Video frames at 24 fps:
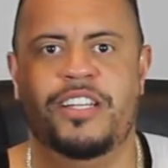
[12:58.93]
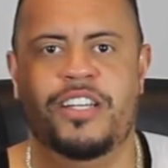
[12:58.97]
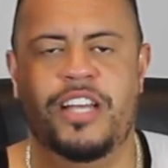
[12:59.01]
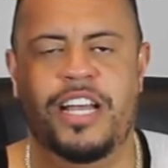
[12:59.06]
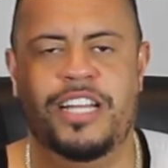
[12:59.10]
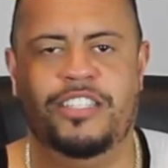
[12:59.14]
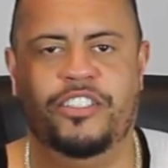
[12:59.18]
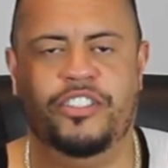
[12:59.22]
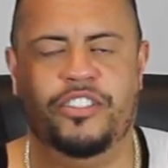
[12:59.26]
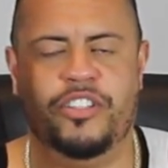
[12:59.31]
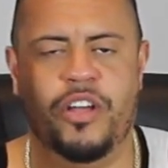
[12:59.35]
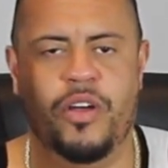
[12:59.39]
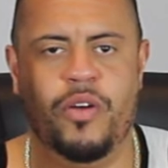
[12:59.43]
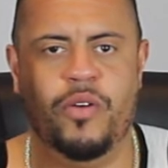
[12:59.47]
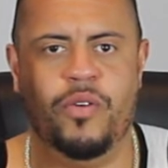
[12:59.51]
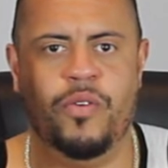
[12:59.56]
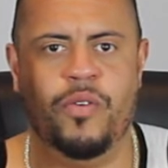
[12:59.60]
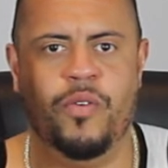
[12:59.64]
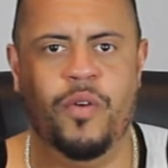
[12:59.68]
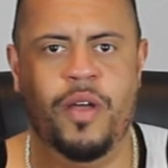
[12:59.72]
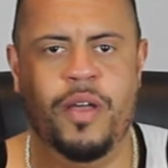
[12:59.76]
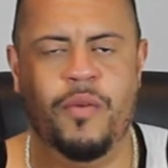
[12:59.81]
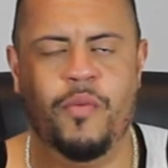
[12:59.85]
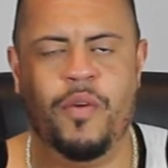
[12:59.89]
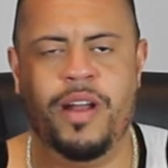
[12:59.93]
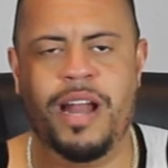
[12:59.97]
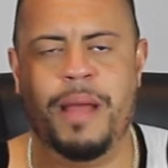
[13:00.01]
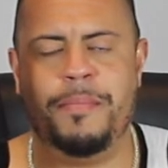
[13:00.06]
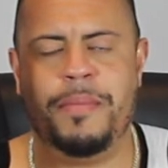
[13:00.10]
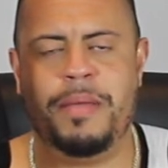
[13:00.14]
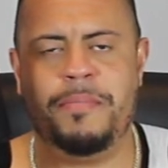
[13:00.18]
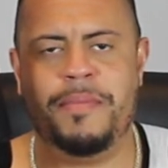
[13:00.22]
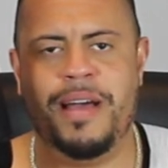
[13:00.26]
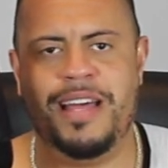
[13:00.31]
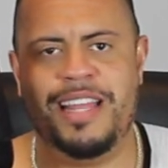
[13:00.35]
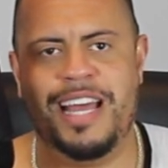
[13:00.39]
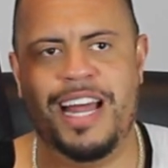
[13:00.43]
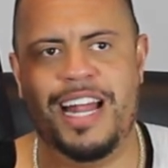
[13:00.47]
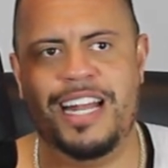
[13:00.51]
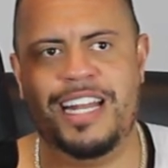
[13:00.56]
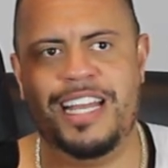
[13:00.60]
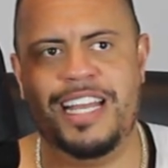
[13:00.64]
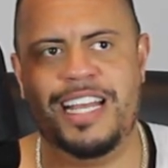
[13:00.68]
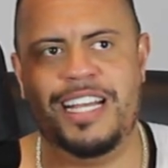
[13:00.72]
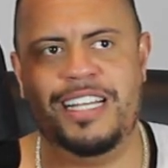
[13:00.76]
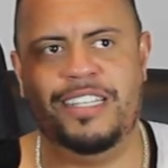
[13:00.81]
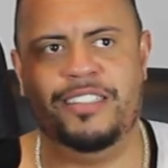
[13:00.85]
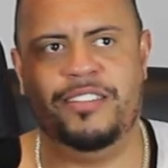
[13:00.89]
And what I mean by that
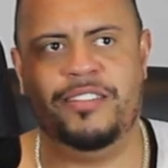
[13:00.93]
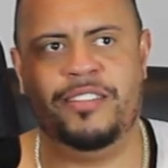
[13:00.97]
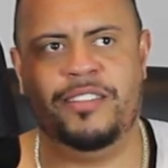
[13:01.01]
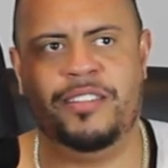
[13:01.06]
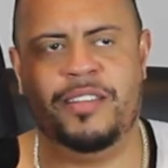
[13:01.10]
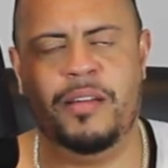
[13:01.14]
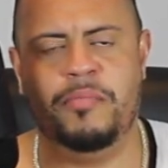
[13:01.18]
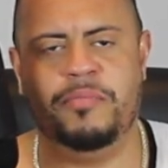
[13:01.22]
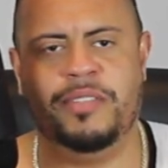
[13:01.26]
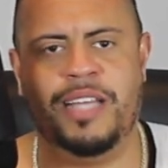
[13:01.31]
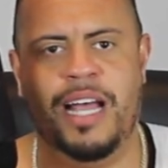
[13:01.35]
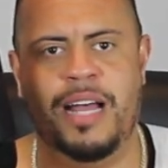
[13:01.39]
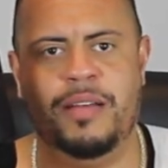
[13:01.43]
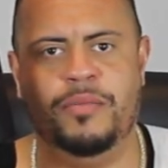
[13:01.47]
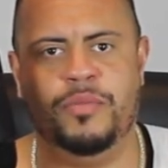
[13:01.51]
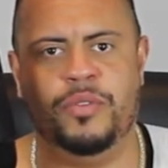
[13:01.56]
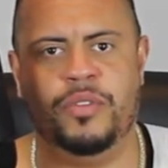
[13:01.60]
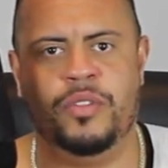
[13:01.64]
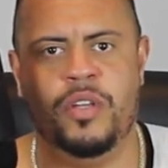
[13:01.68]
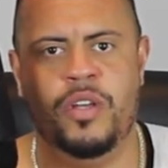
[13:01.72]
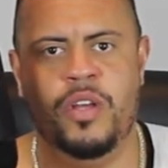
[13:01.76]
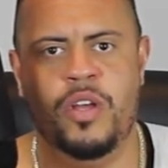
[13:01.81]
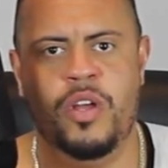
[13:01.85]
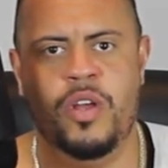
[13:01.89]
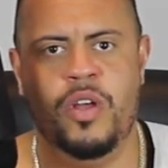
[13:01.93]
is sometimes